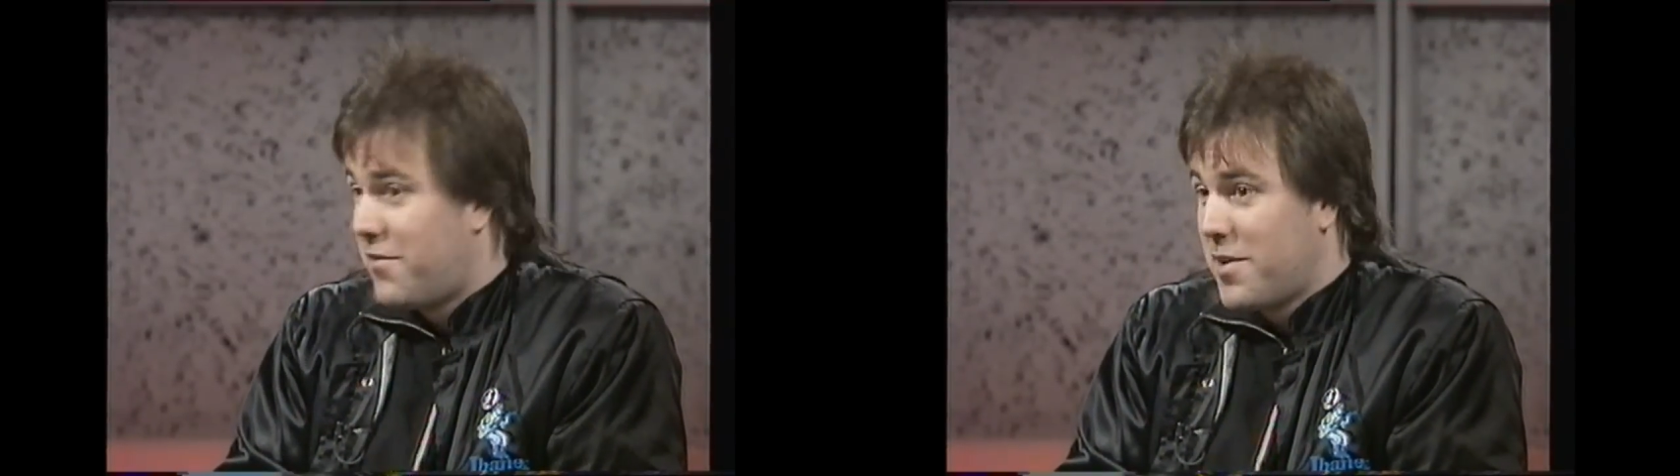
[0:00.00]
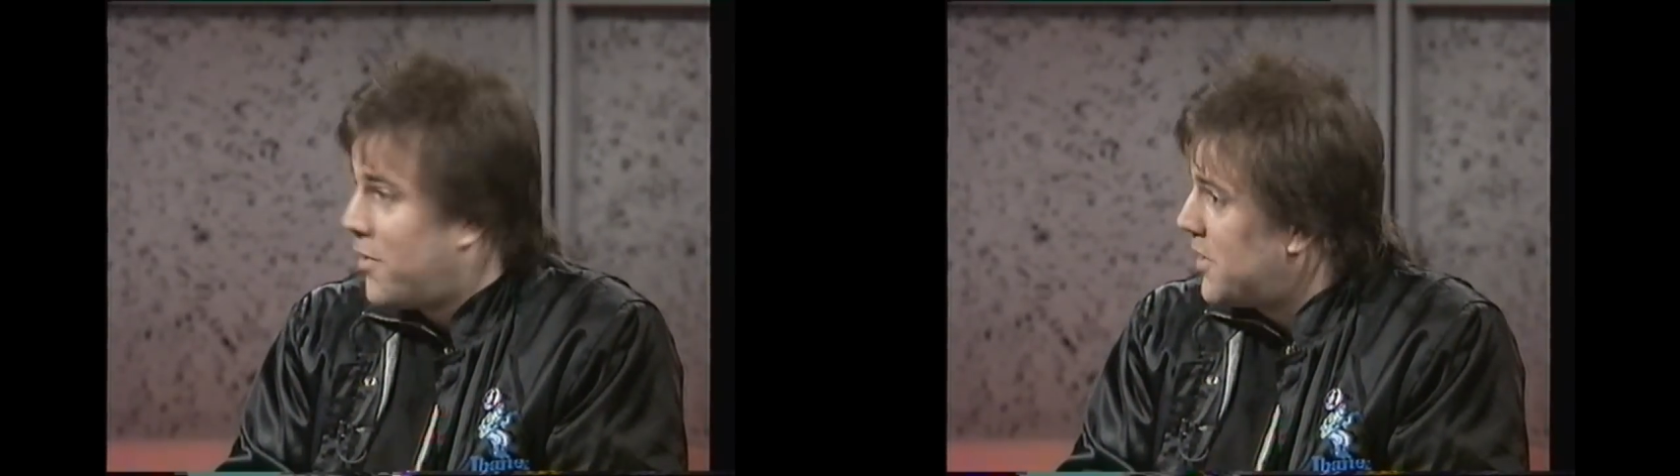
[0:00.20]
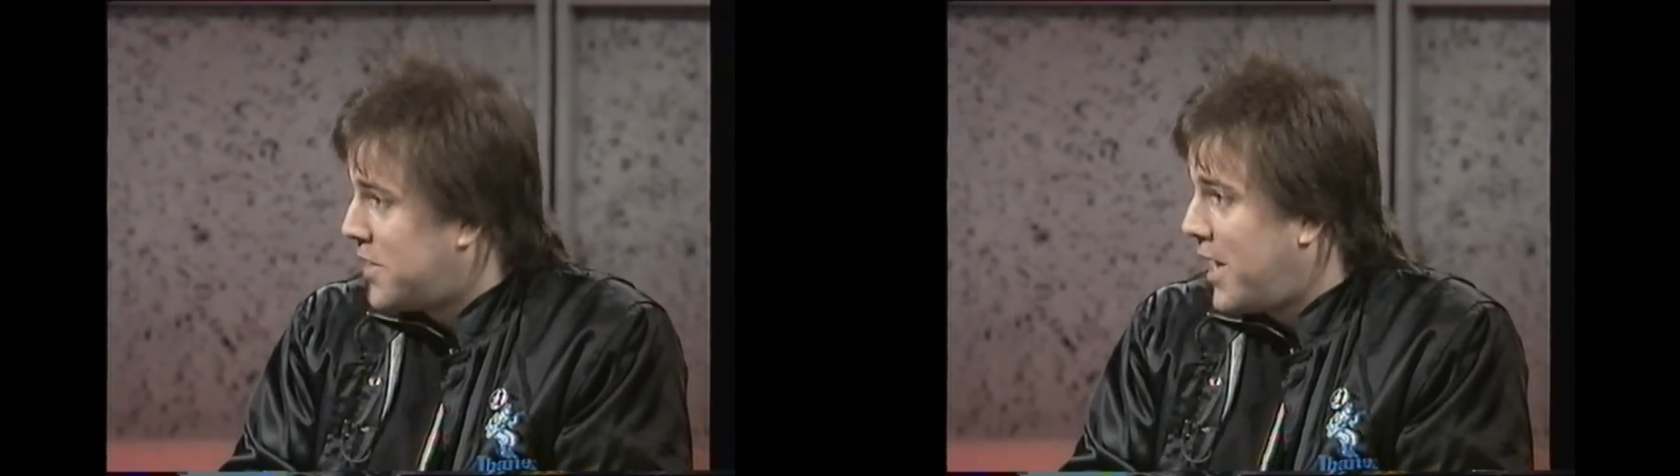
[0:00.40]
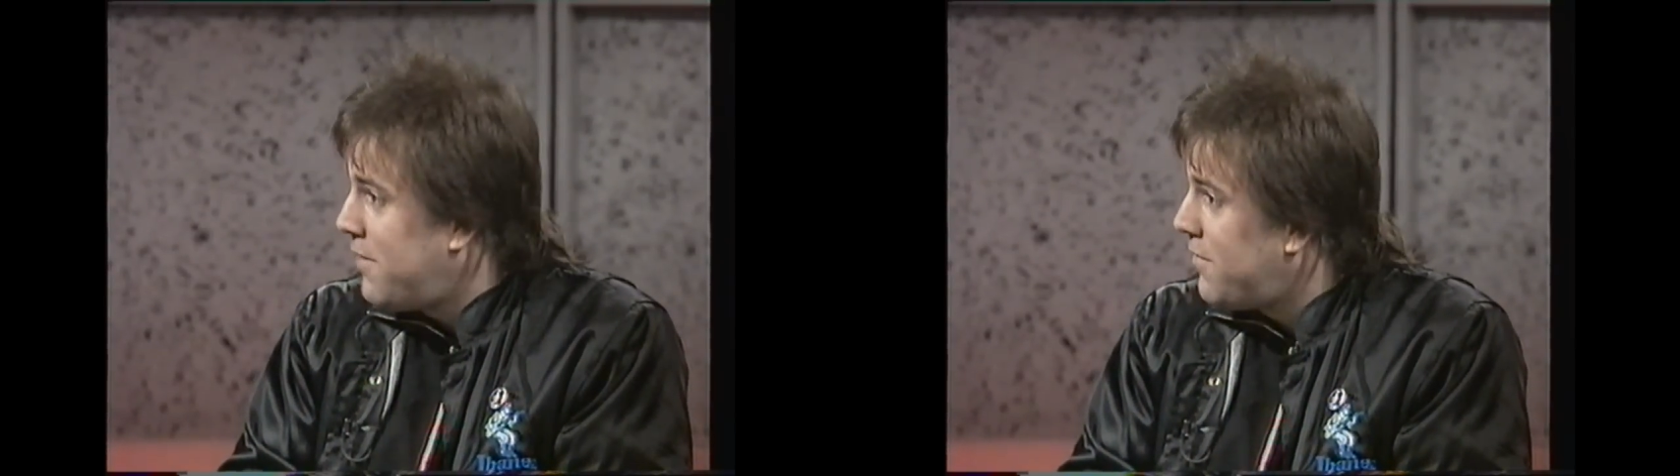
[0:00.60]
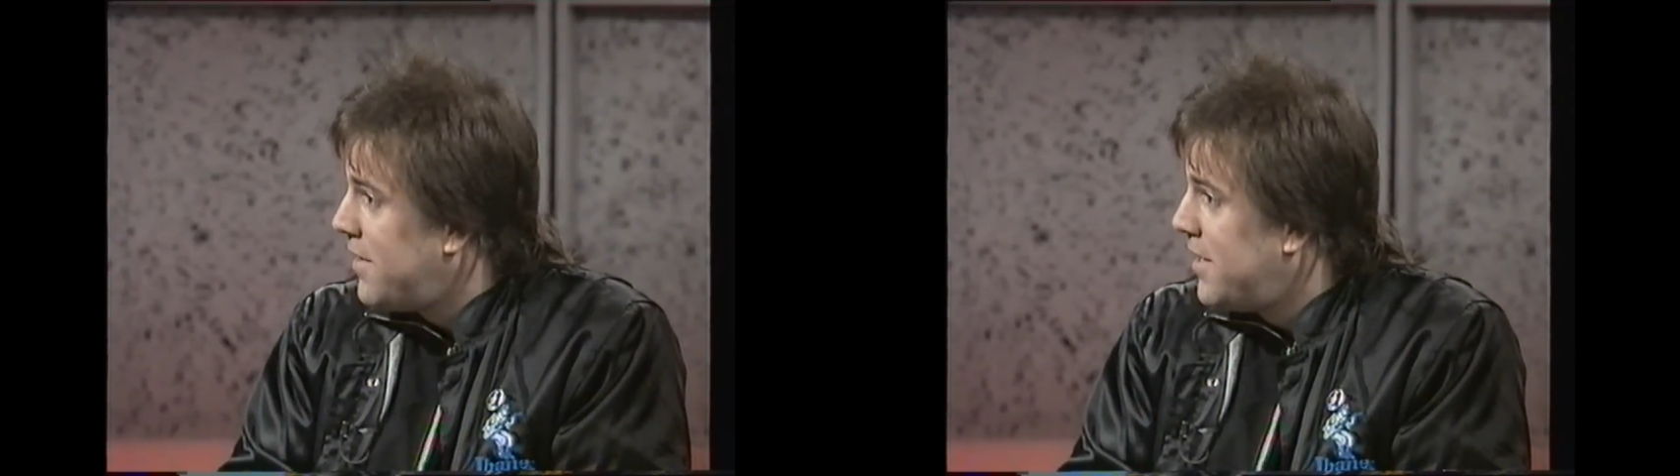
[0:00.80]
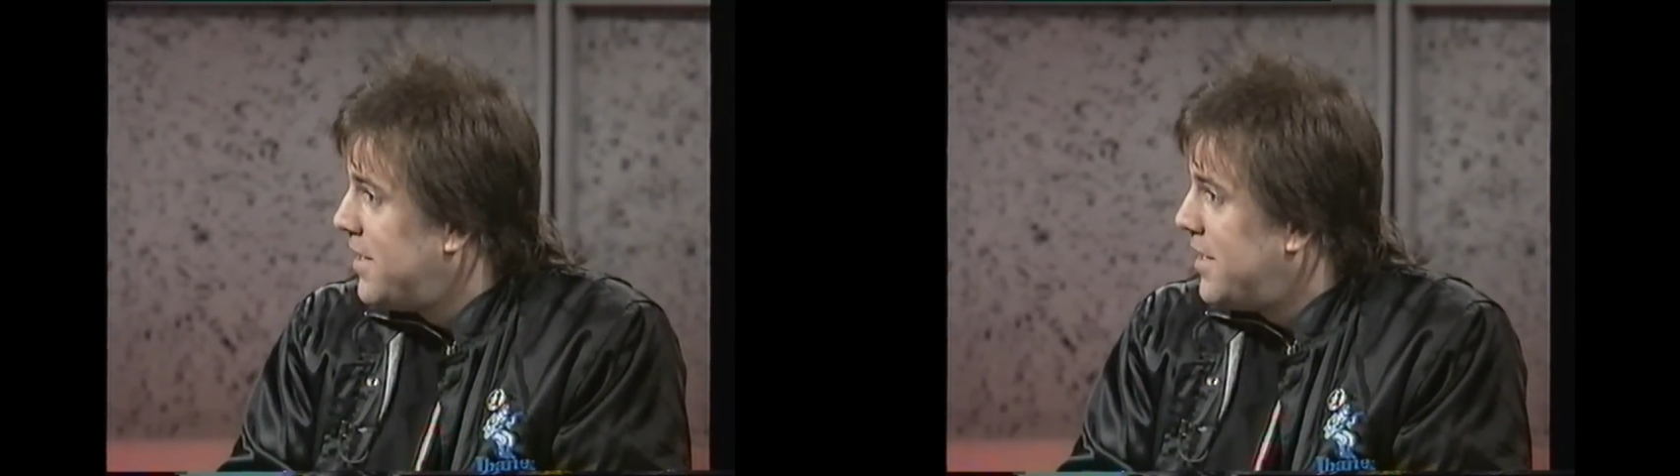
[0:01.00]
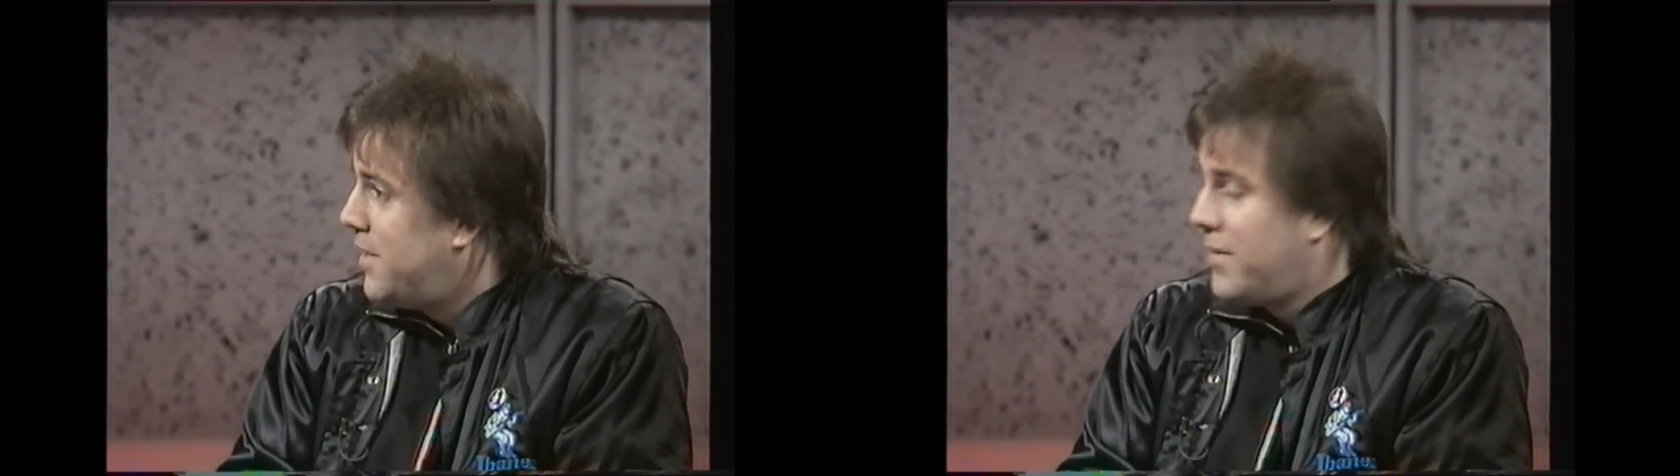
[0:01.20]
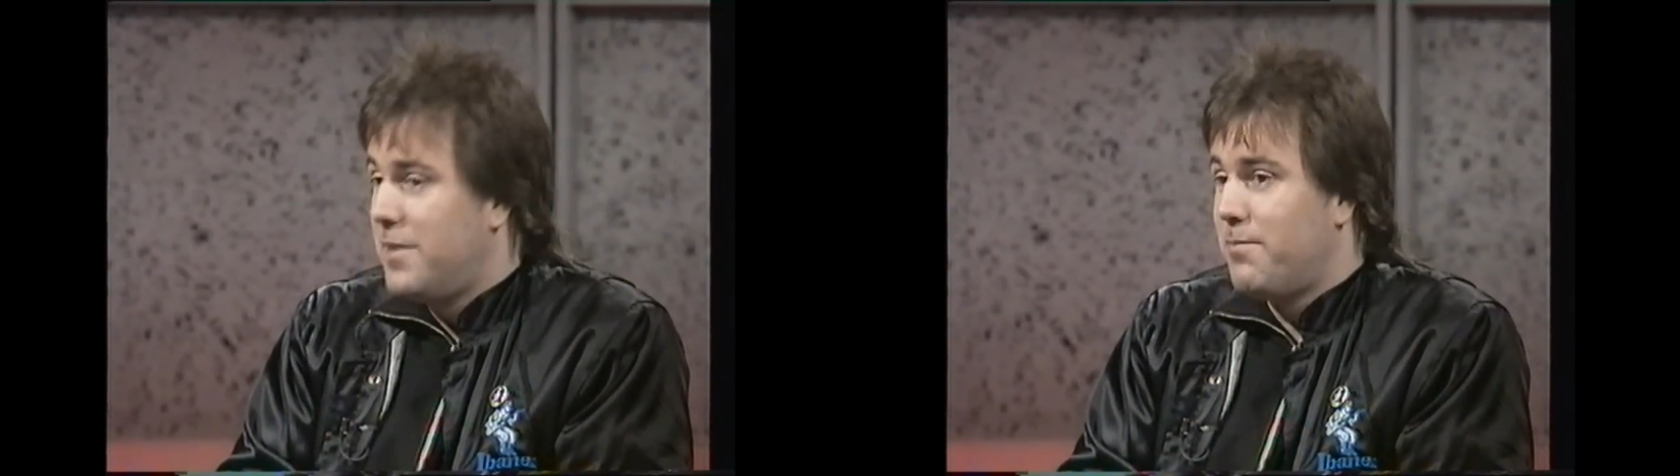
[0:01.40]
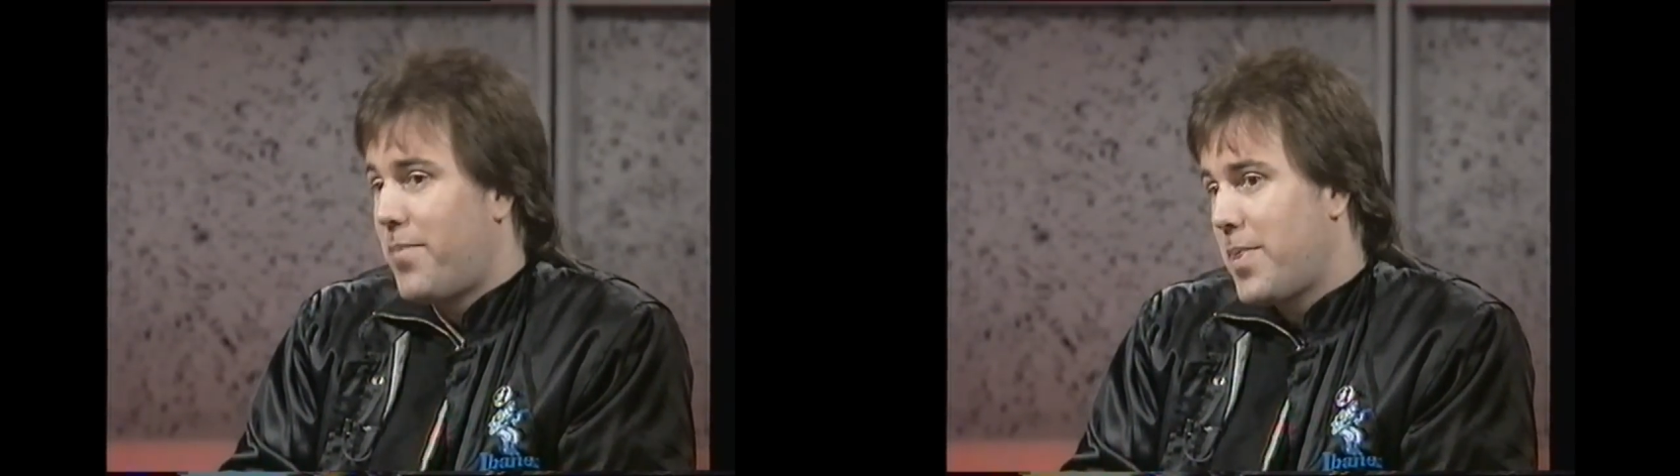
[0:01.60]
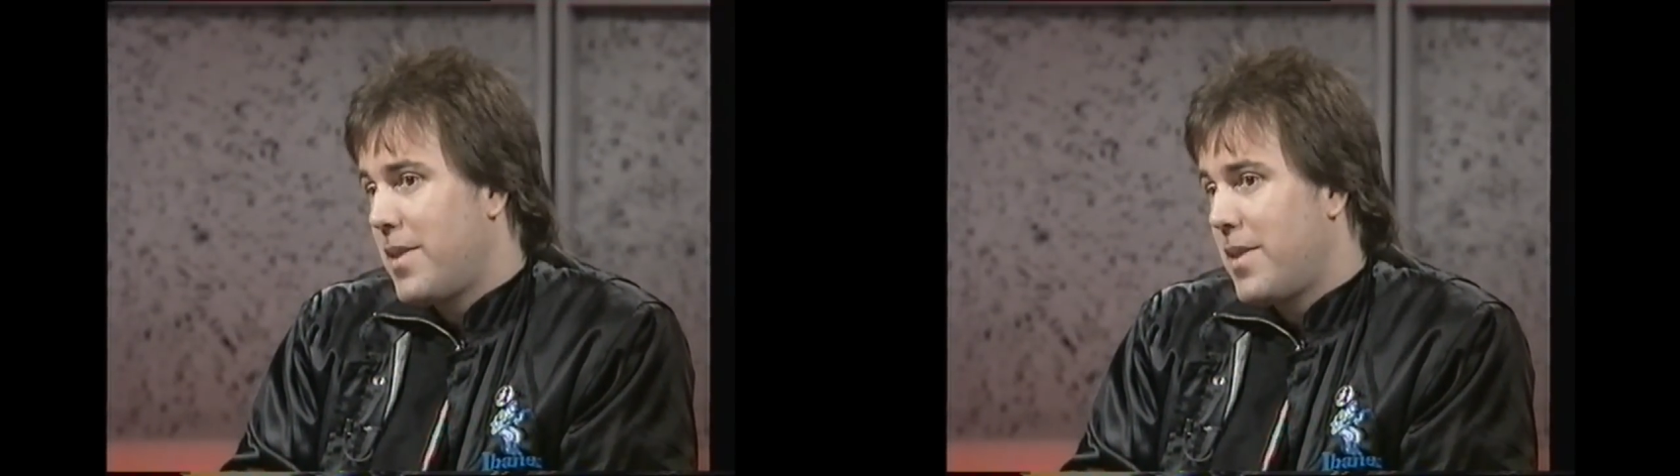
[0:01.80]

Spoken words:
everybody's life. I mean,